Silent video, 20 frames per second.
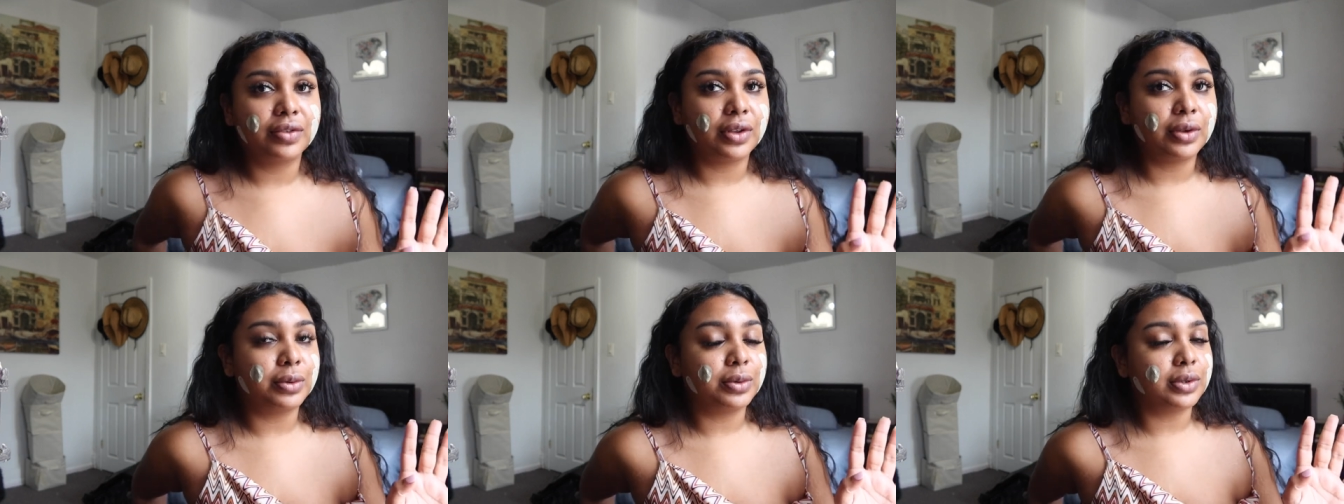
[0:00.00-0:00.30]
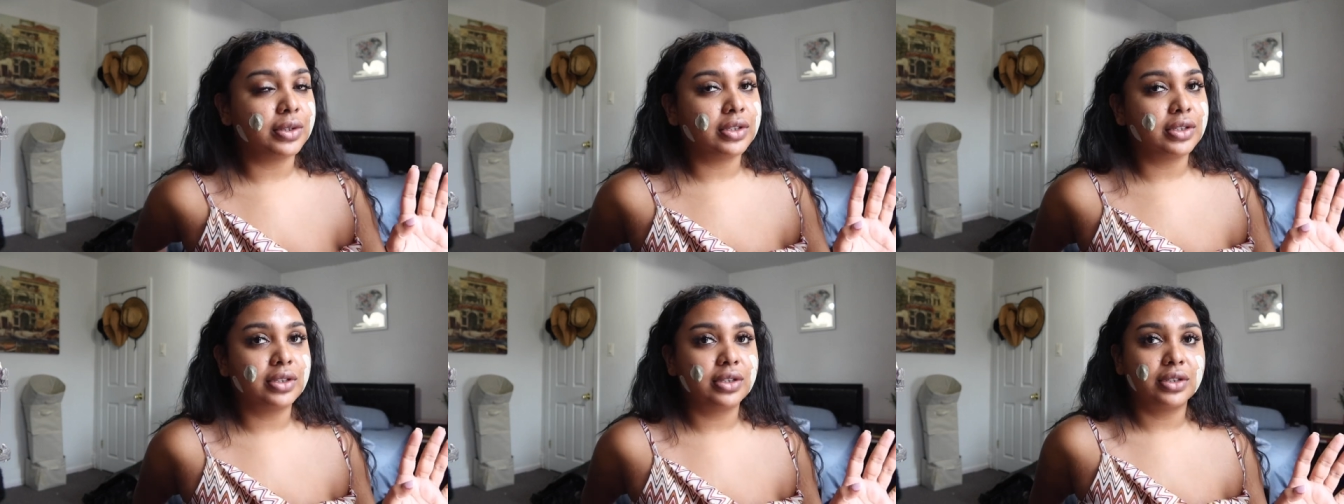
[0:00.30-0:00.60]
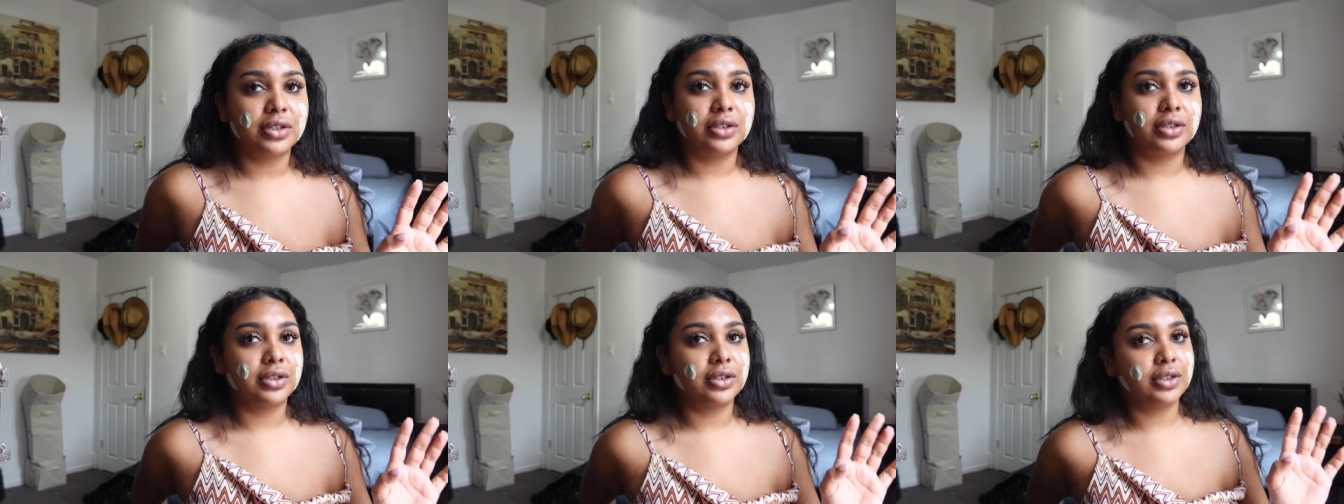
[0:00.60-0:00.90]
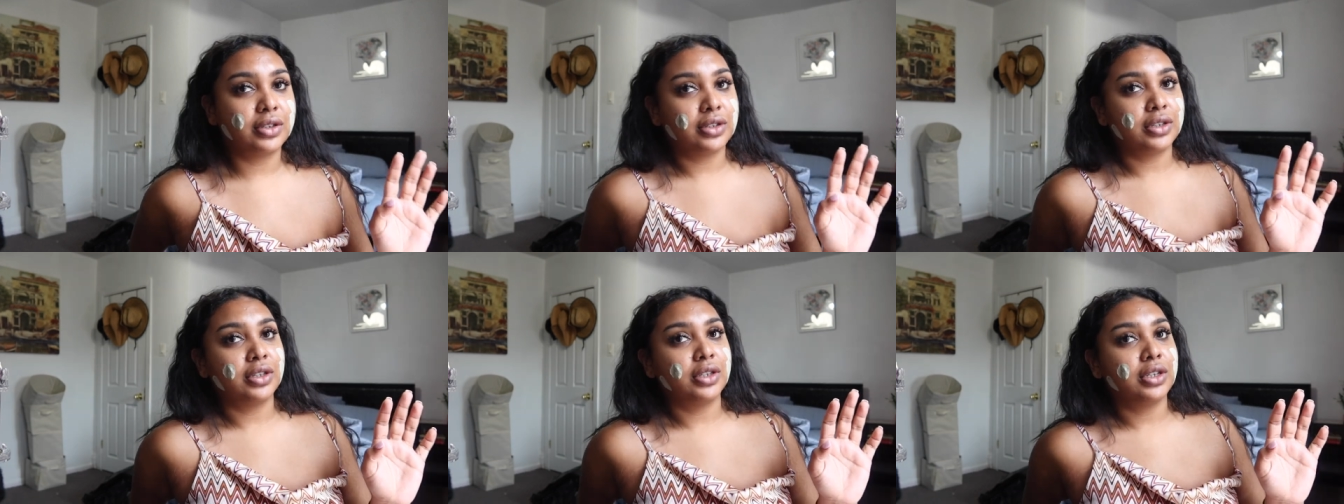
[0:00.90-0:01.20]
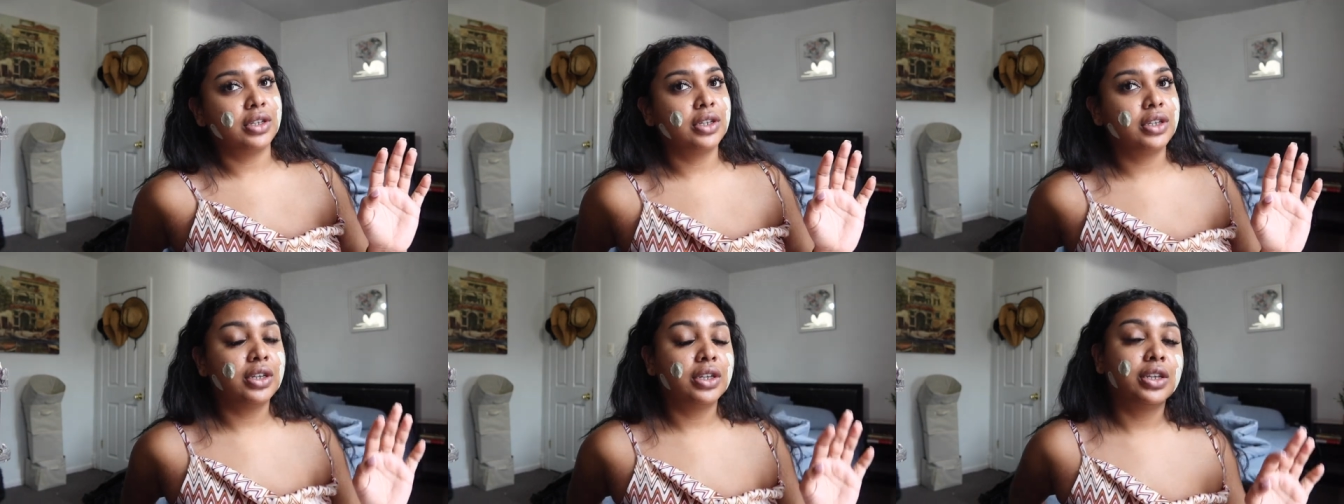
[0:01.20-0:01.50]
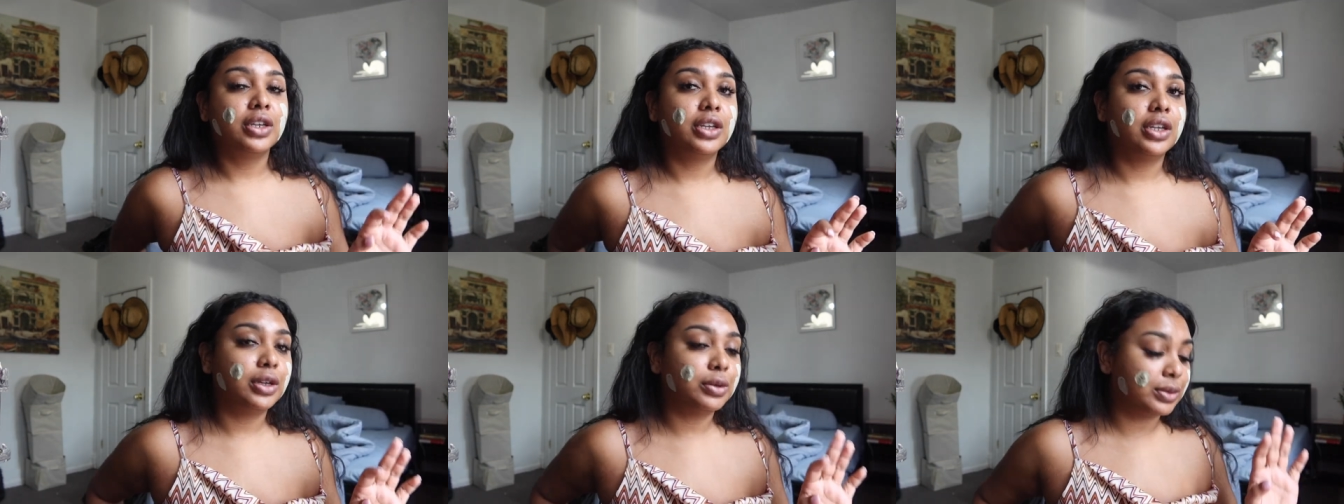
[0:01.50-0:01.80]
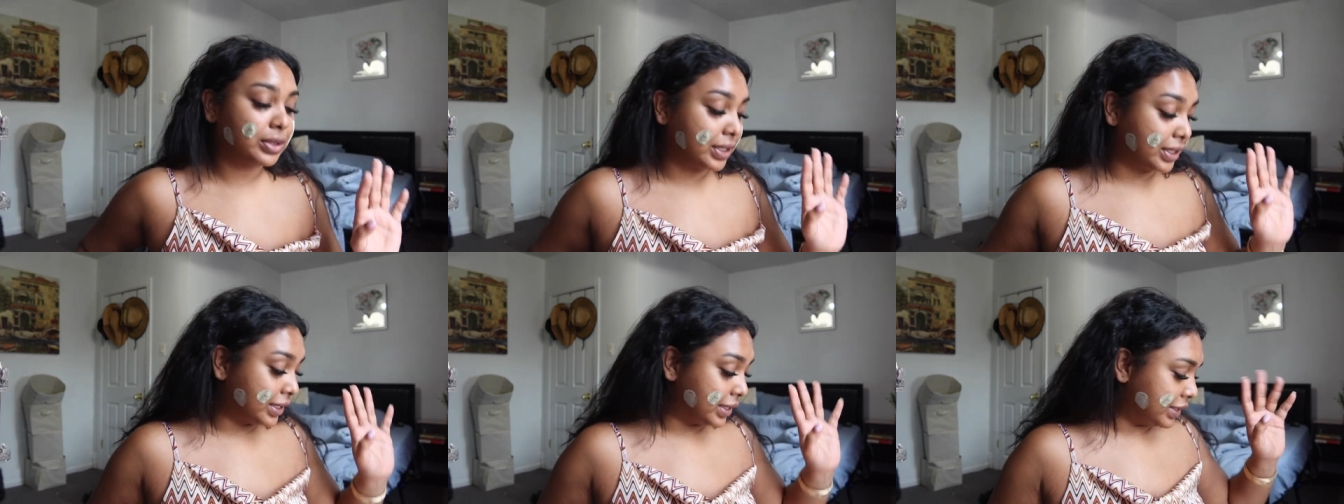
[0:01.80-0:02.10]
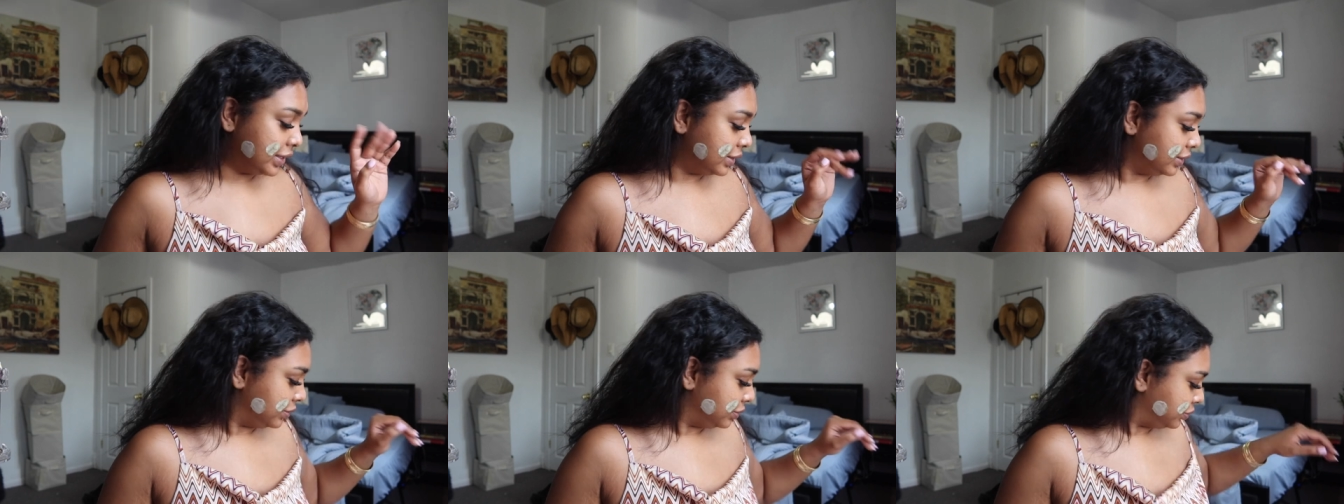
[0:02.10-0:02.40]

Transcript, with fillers: It was, it was a scene.